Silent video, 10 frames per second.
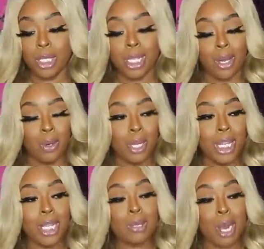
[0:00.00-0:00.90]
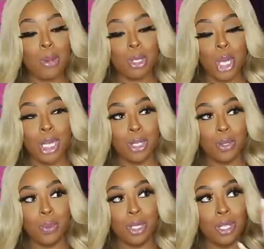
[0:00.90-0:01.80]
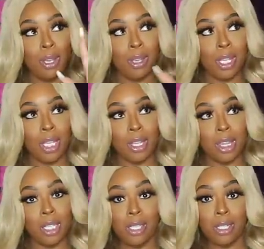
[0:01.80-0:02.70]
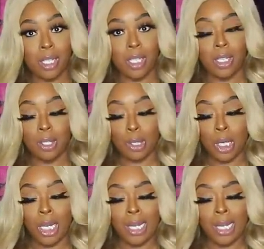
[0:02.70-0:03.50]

so that's what I was trying to do was get the look in here